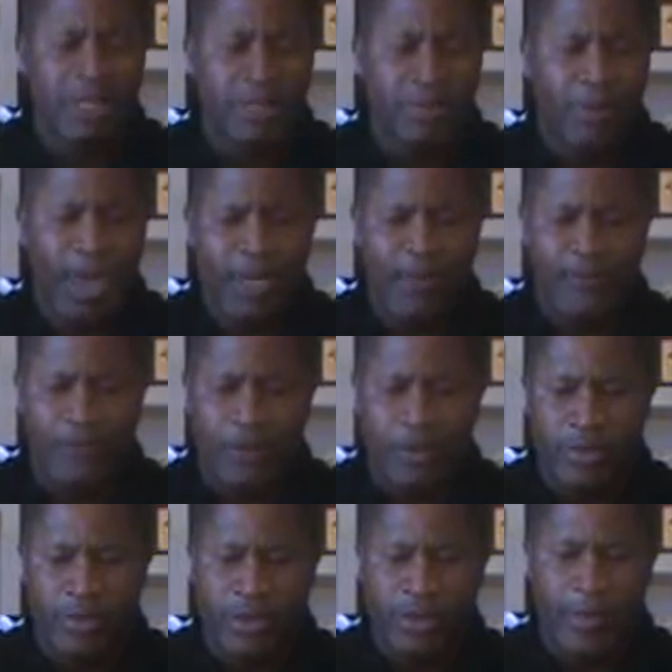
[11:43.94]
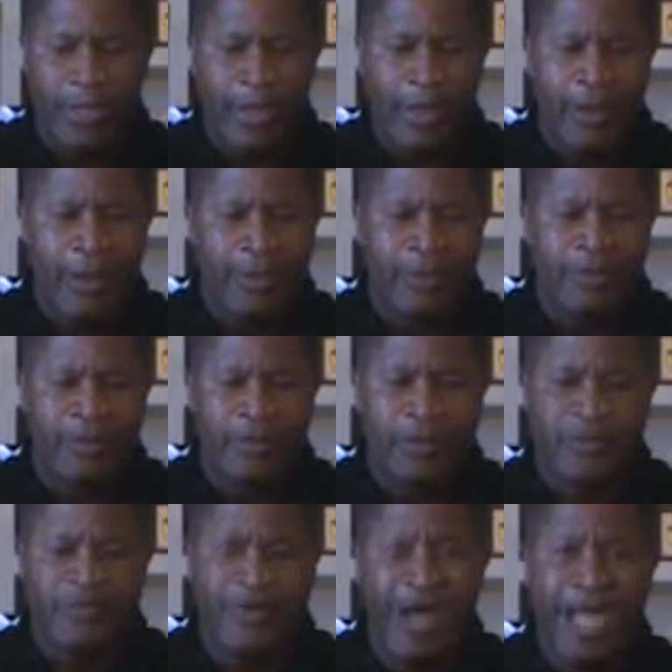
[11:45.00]
in the bracket first.
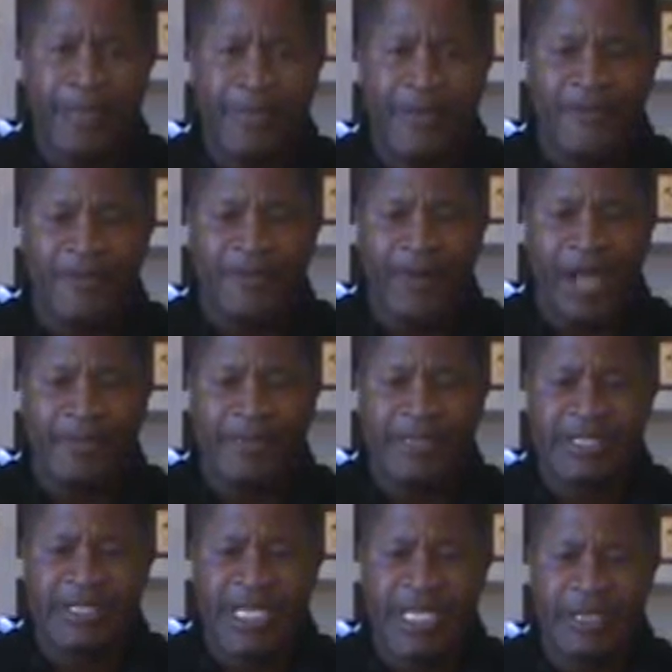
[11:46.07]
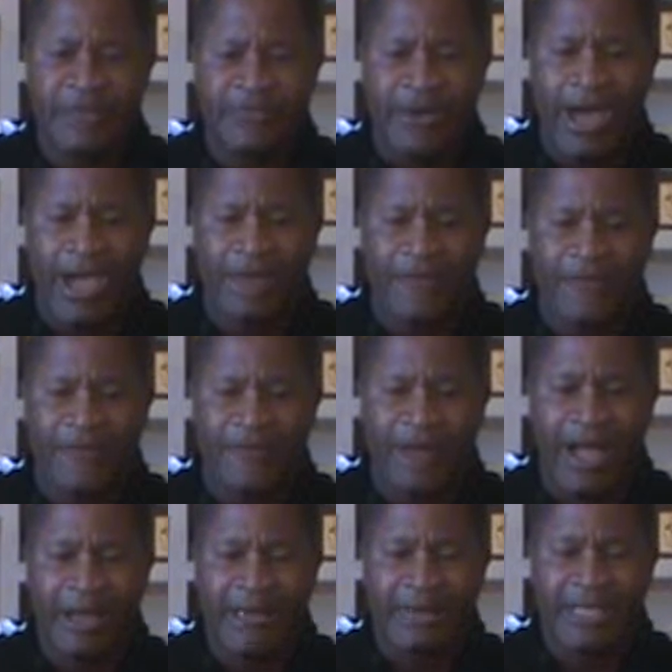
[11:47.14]
5 plus 5 is 10. 5 plus
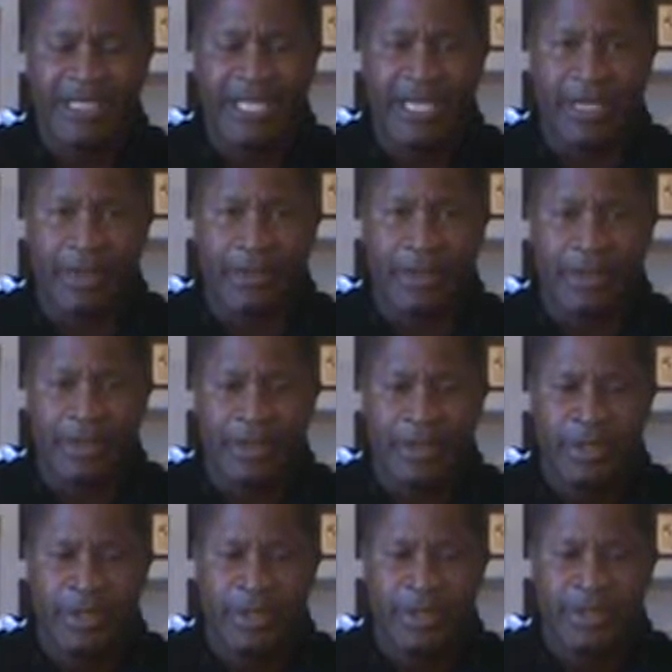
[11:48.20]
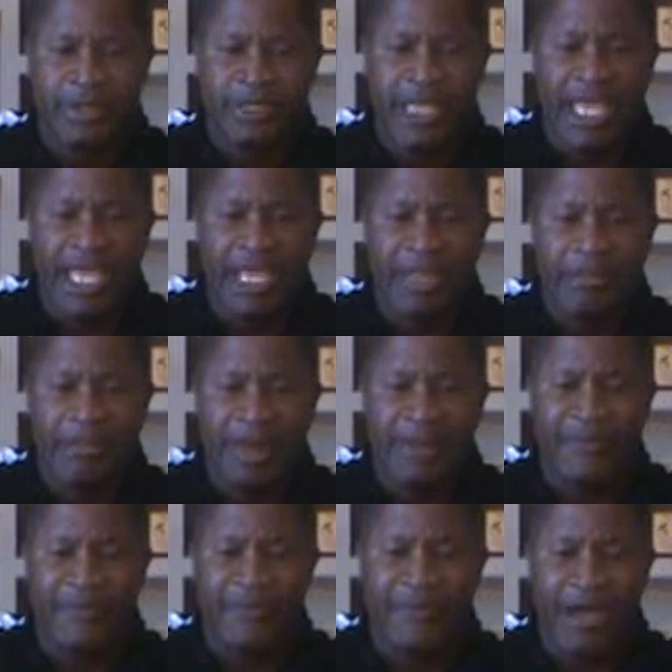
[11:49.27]
5 is 10. 10
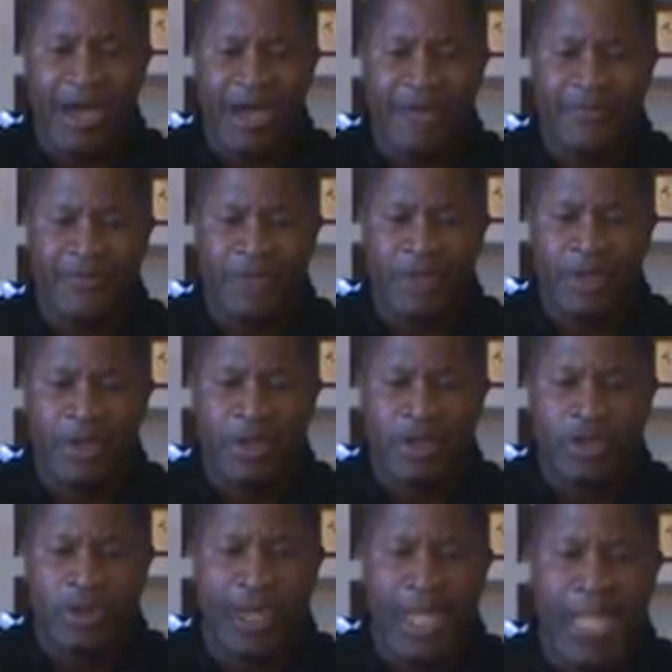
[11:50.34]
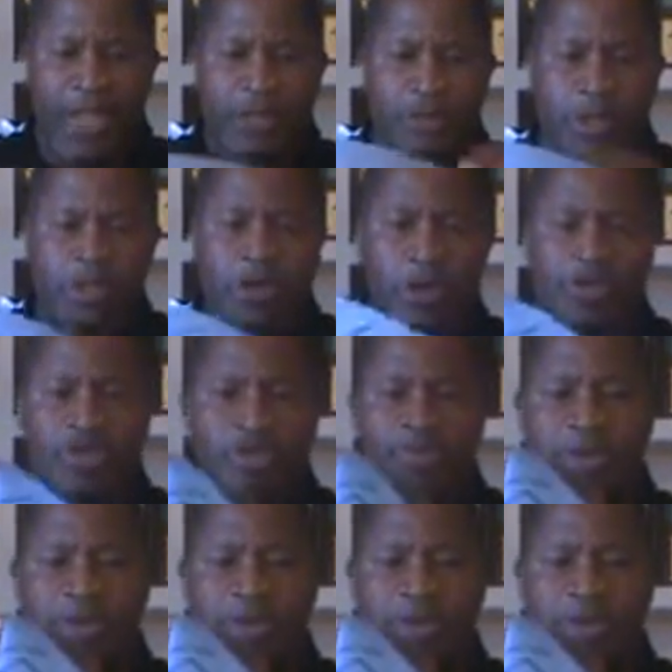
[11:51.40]
minus 5, your answer is going to